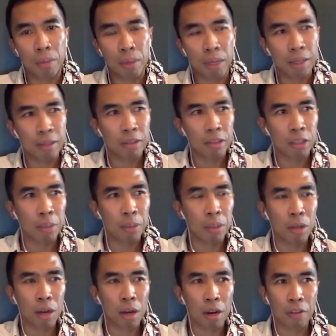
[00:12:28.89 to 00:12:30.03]
with
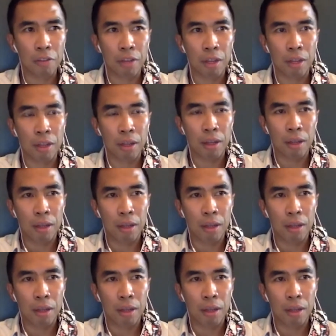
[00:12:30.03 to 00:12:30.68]
cinematography